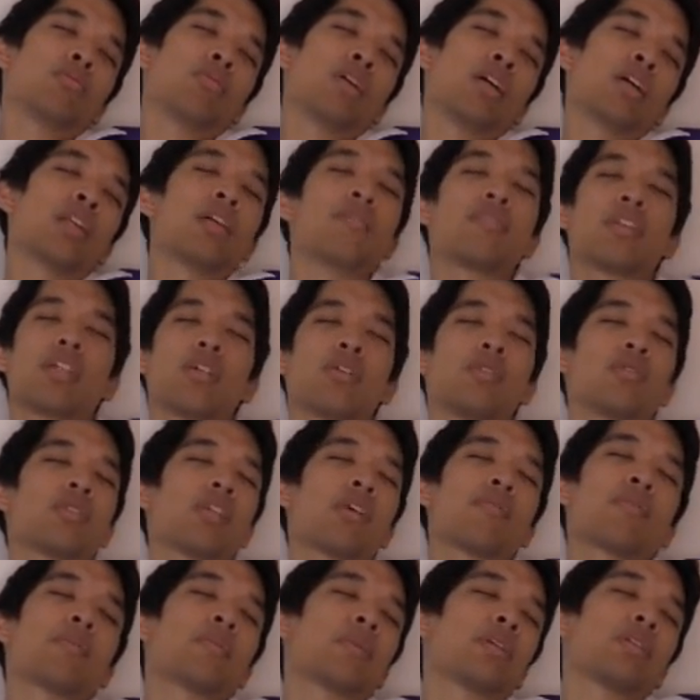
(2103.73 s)
I never killed a
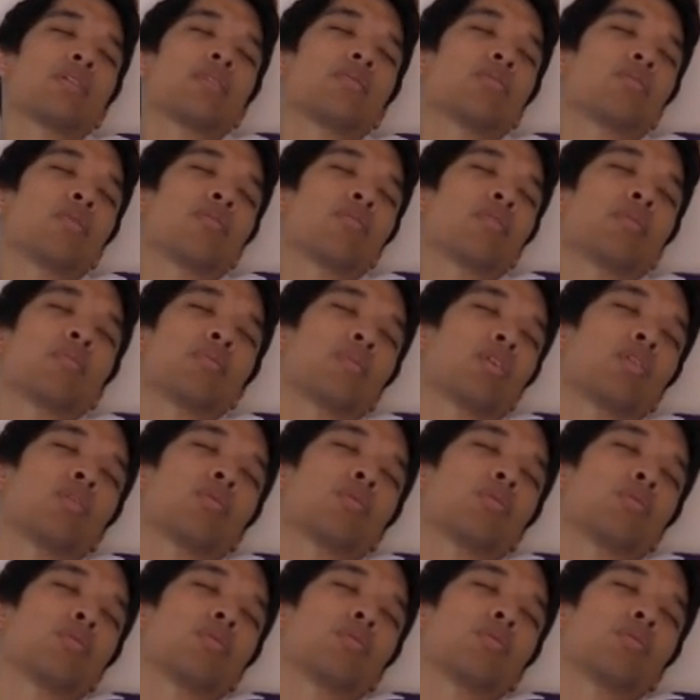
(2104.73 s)
7-man with one
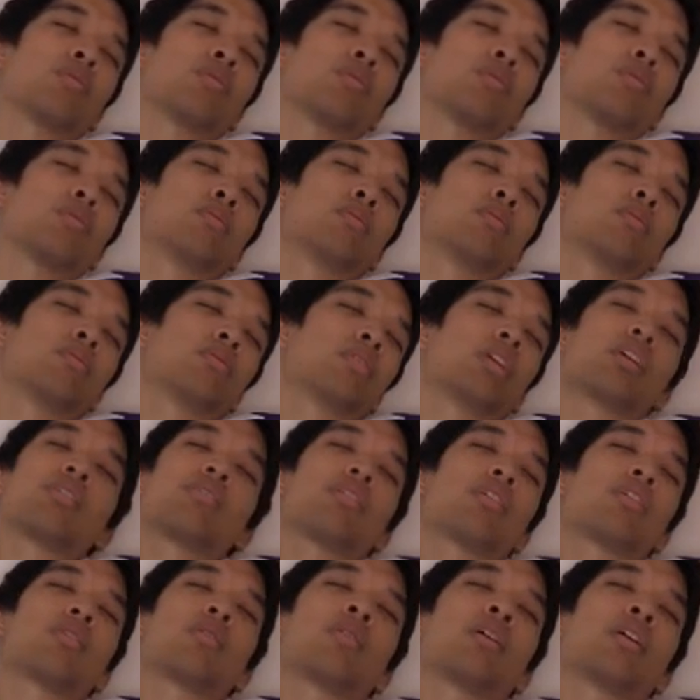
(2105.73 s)
blow,
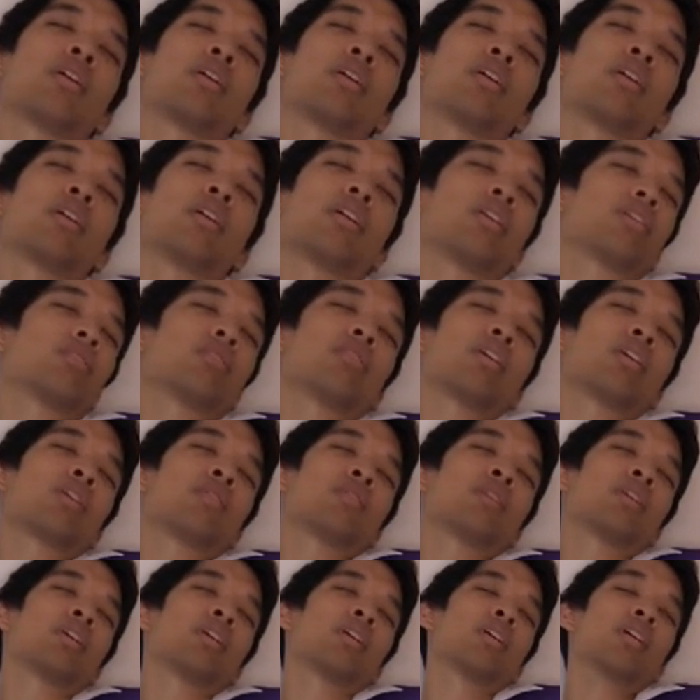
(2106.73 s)
etc.,
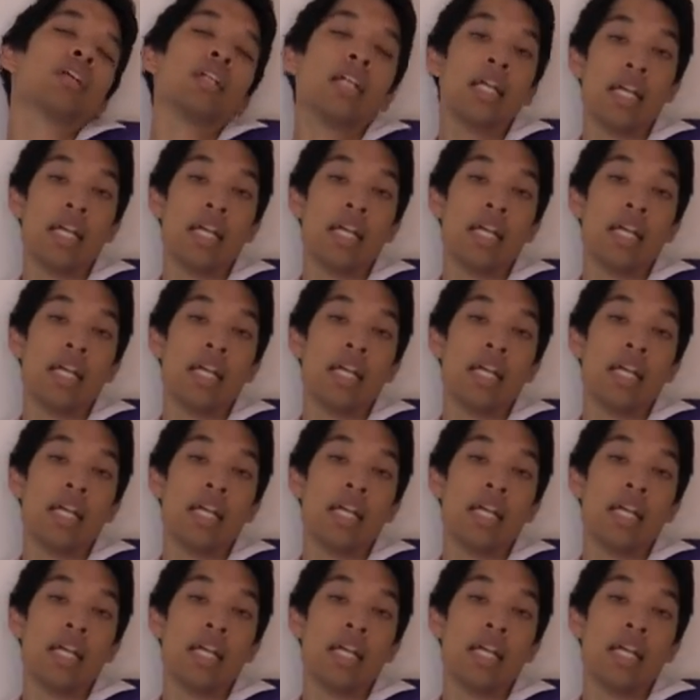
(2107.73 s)
etc.